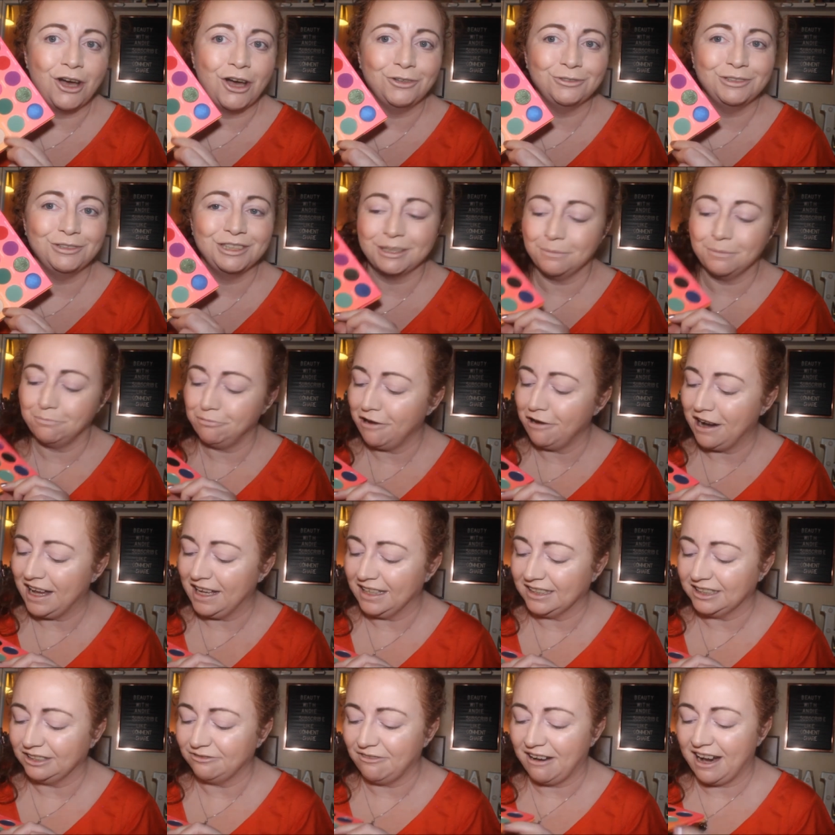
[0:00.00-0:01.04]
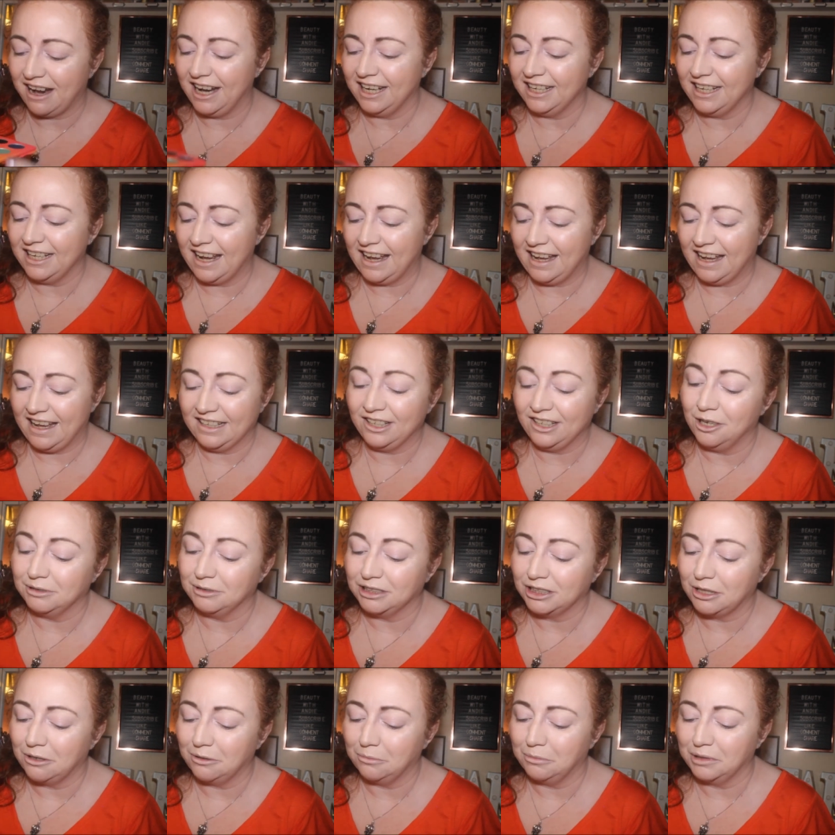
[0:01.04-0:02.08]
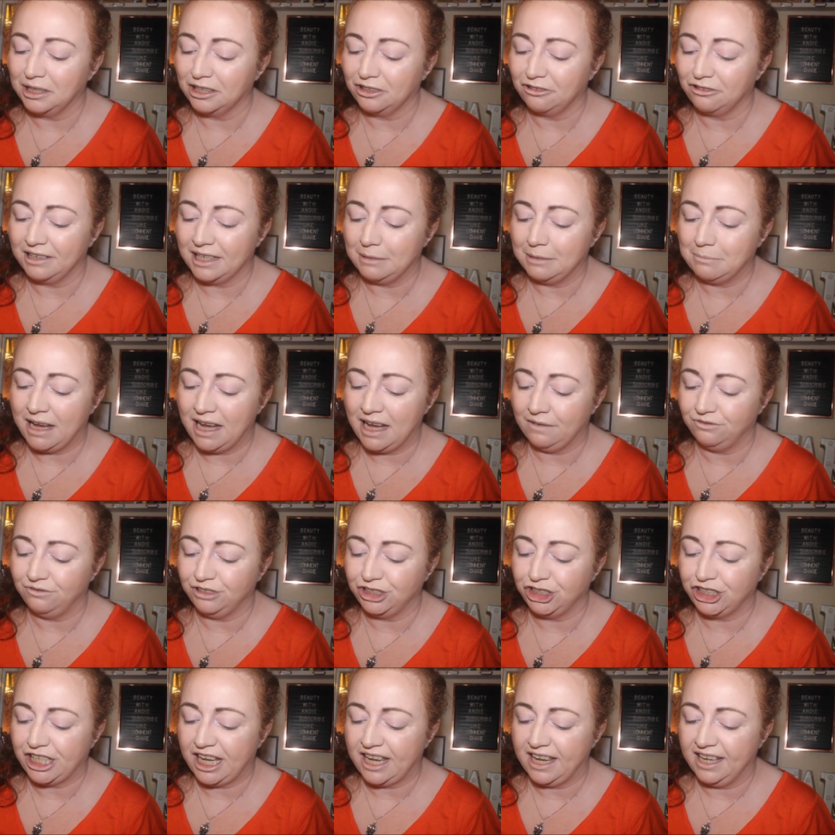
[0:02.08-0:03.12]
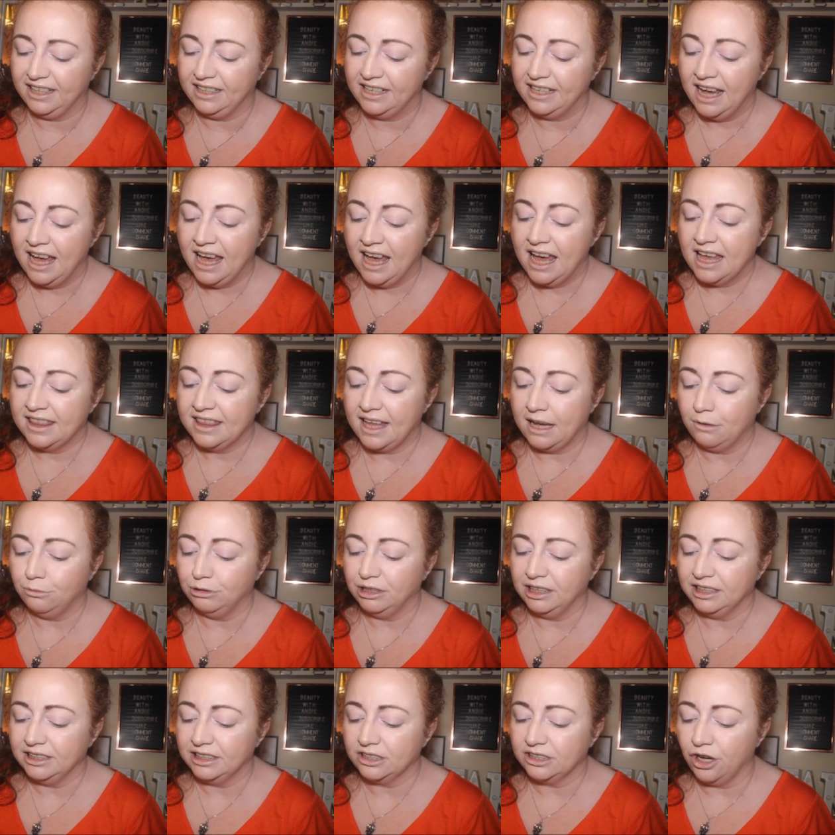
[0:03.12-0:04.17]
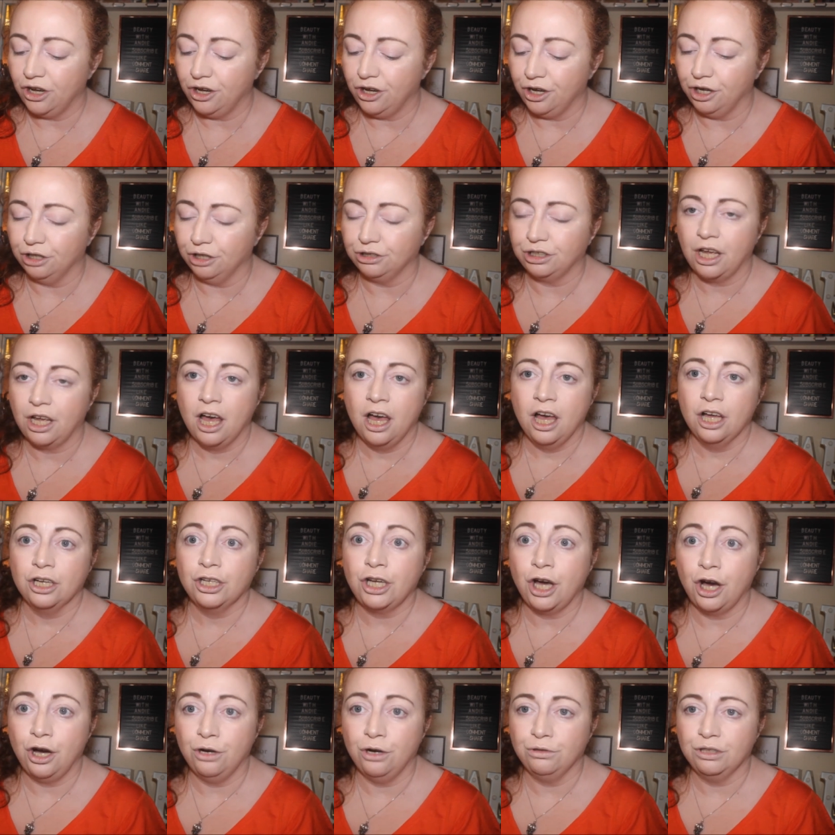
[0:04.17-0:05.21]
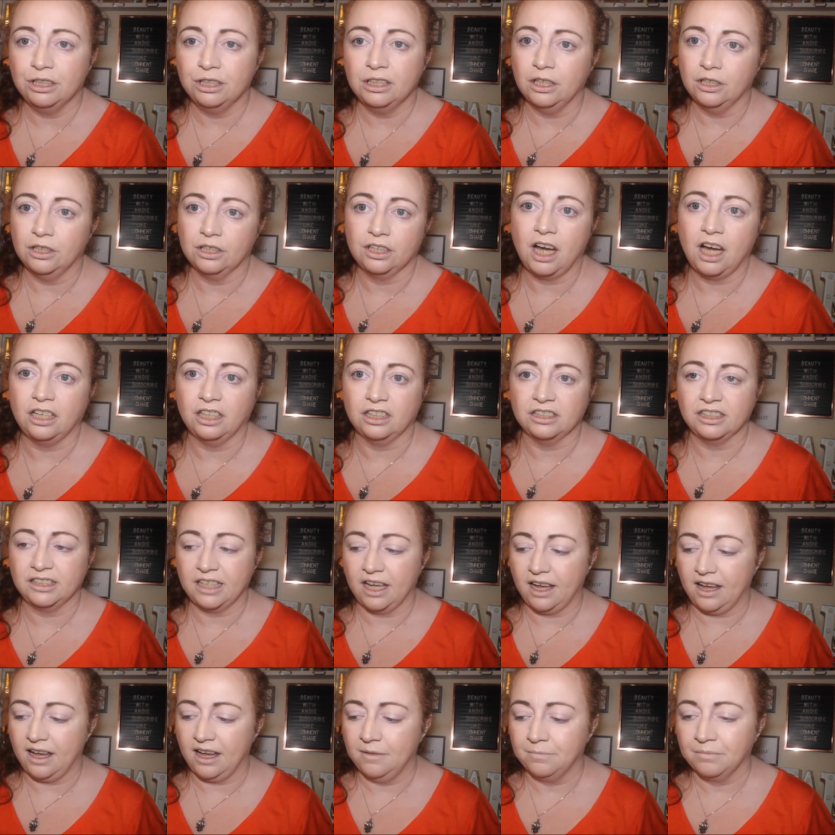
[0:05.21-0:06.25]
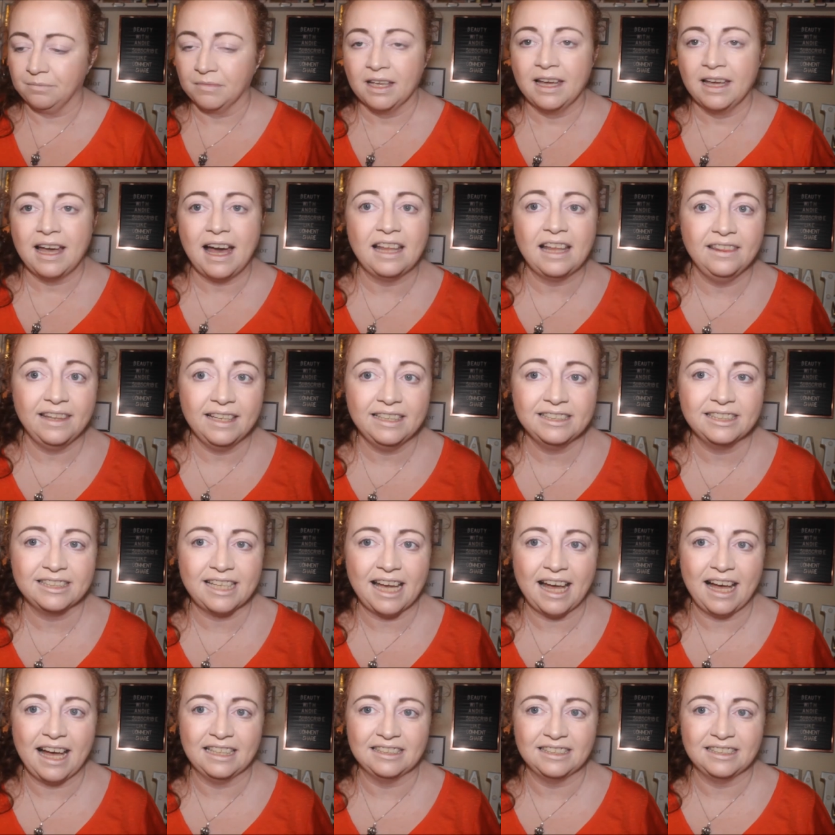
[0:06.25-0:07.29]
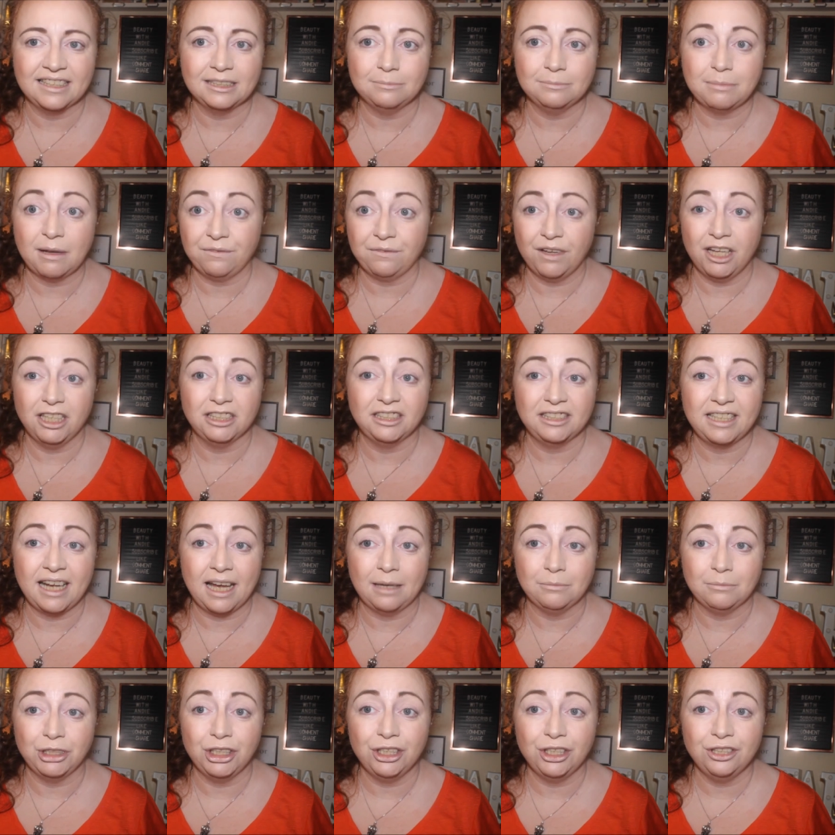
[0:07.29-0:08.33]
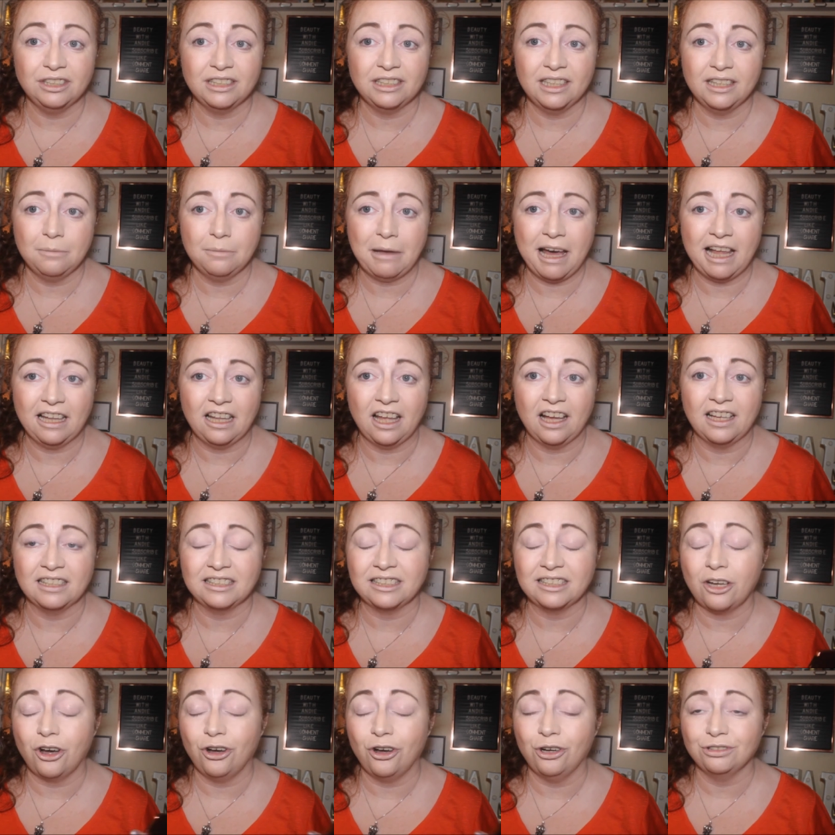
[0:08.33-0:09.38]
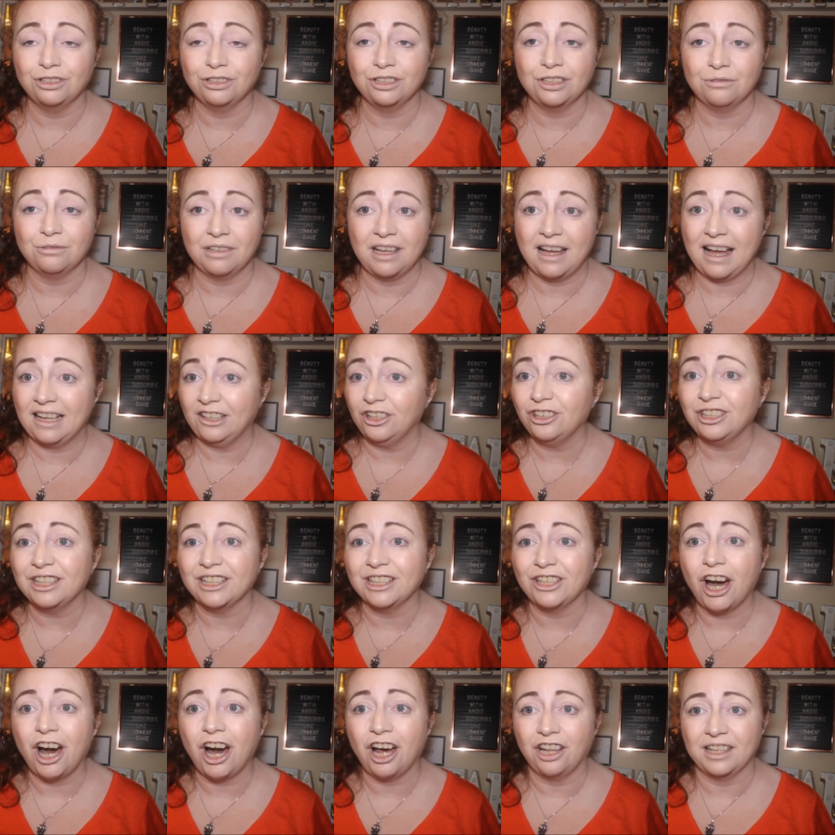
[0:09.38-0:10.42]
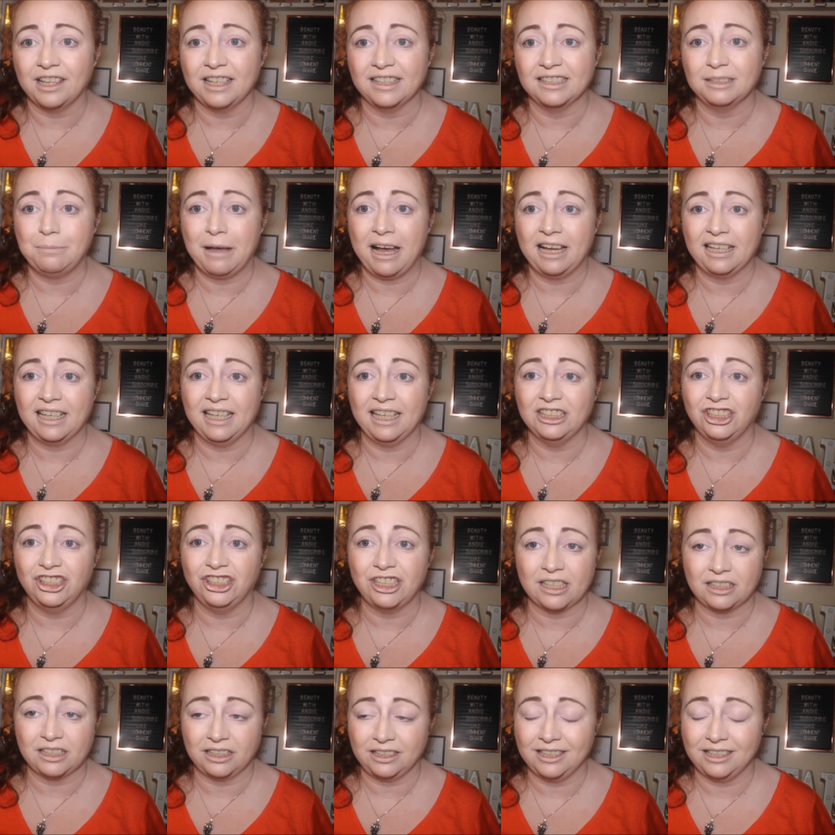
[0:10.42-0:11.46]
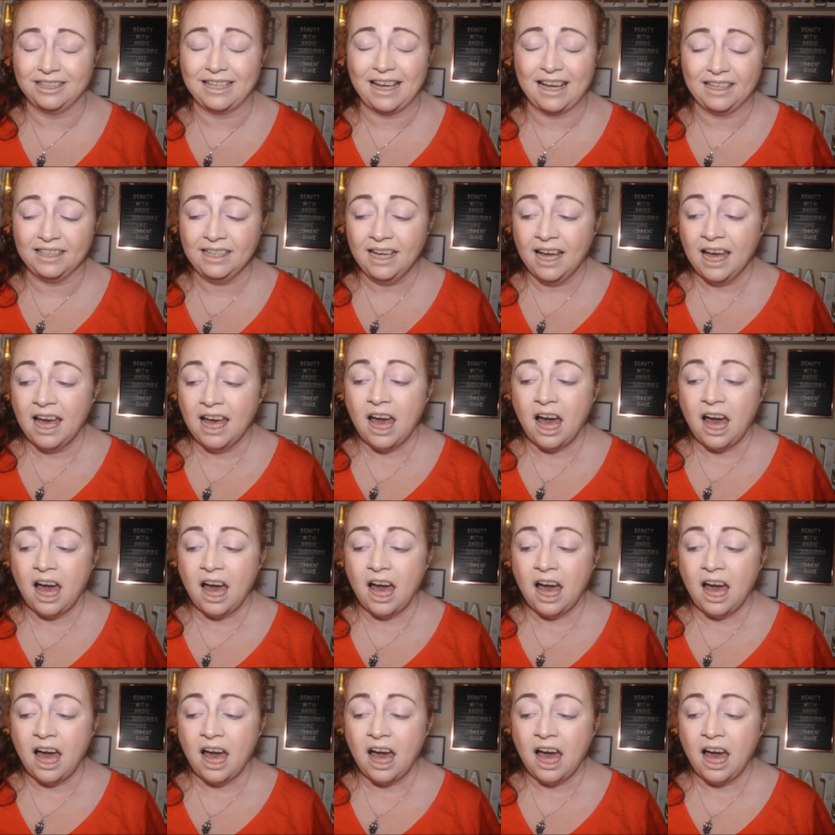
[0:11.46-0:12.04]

No surprise, right? I always go in with a cream ivory shade. That one is called Coconut Connoisseur. And this, guys, is my first time using the palette. It's also, I only got this package yesterday.